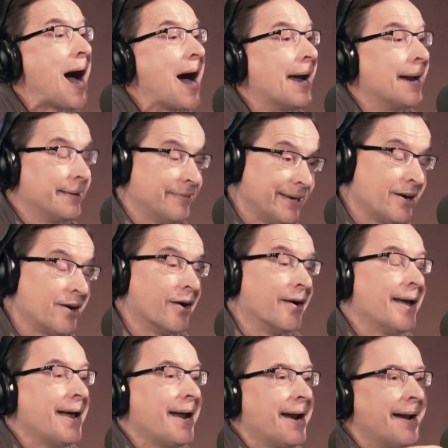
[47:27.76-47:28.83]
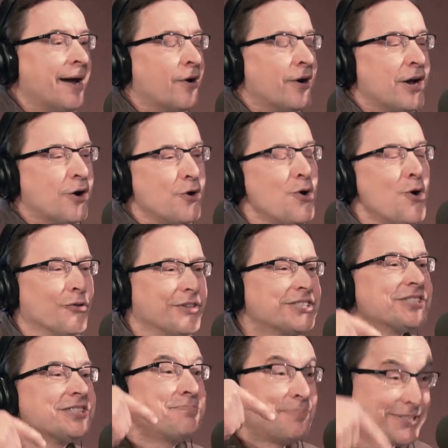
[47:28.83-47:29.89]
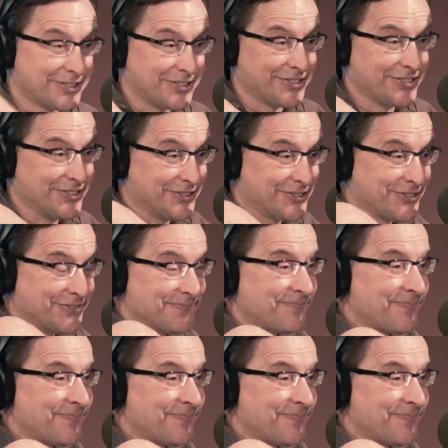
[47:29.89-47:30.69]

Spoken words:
ROI. They are. Now, no, this is in businesses.